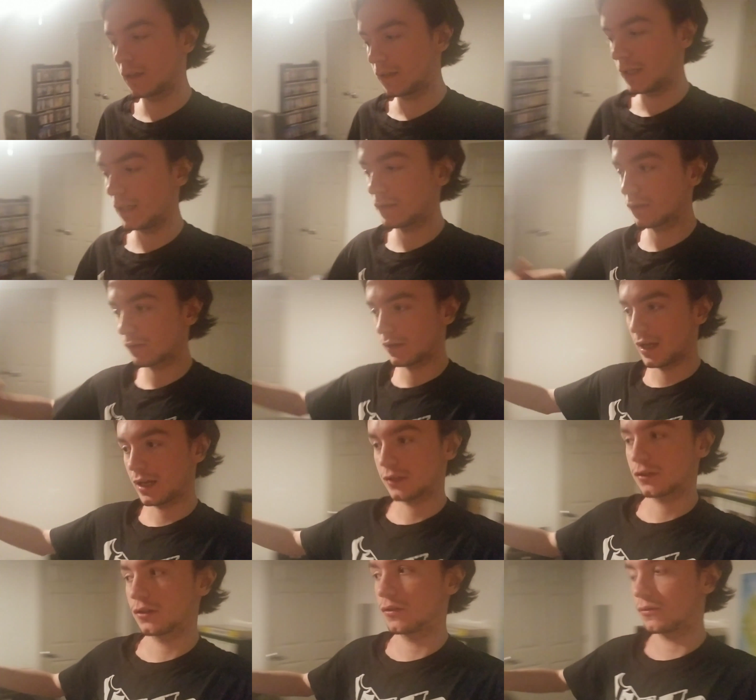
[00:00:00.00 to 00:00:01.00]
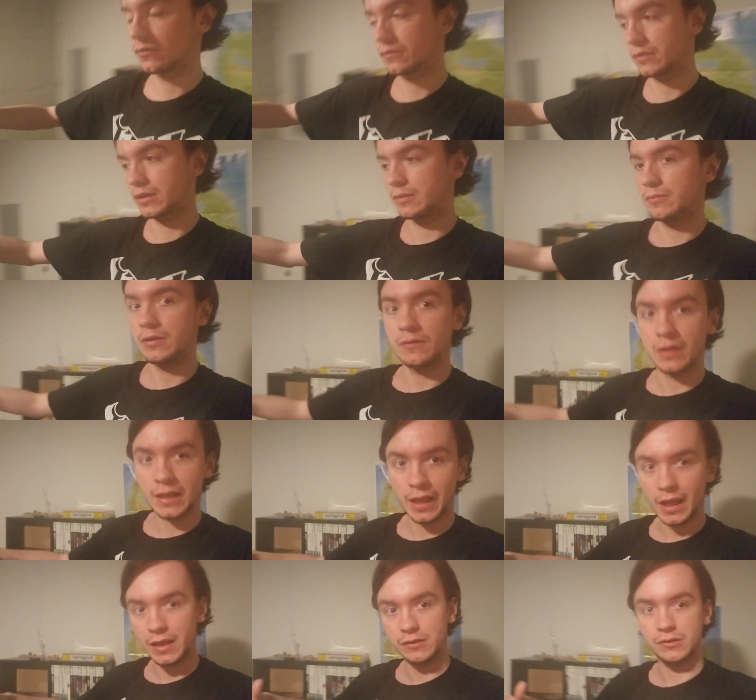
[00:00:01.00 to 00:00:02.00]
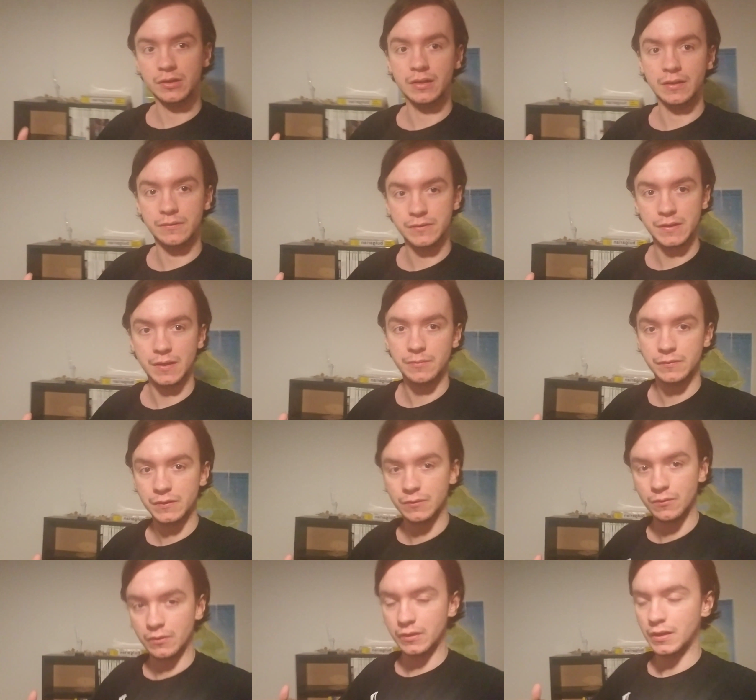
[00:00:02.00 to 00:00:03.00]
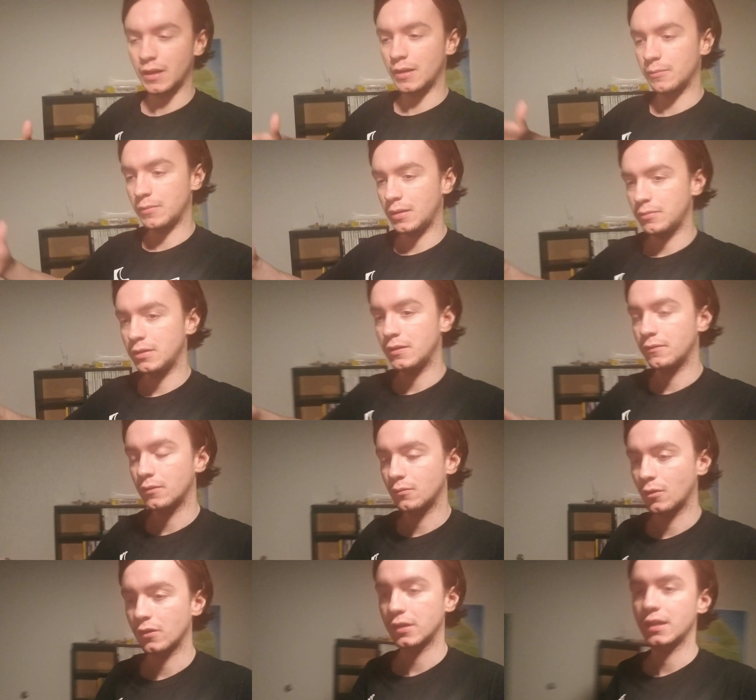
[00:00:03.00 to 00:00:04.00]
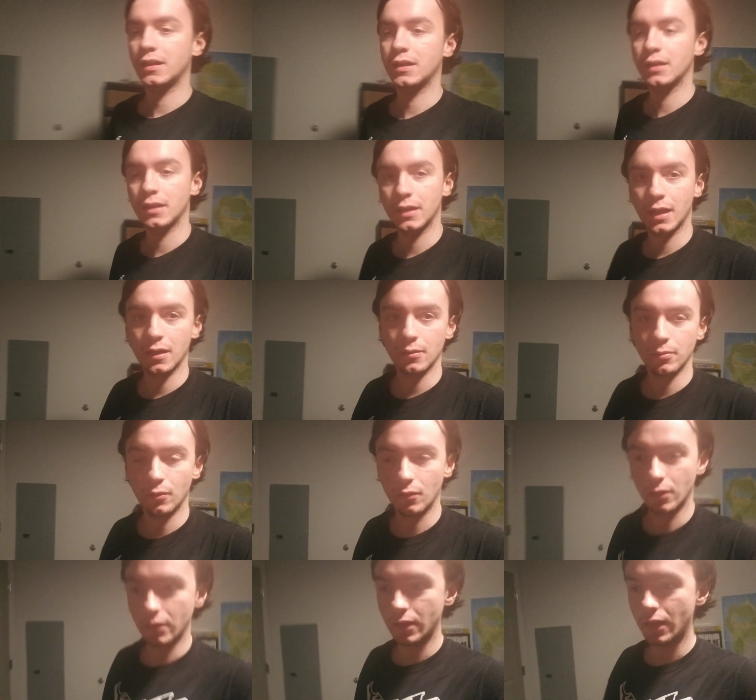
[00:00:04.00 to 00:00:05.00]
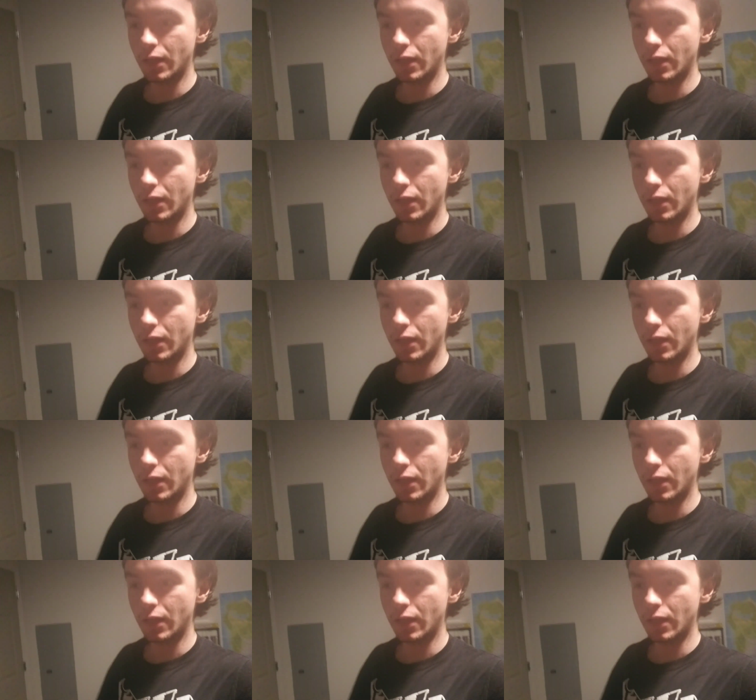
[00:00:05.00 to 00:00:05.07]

international communication of some sort, maybe even working in an airport.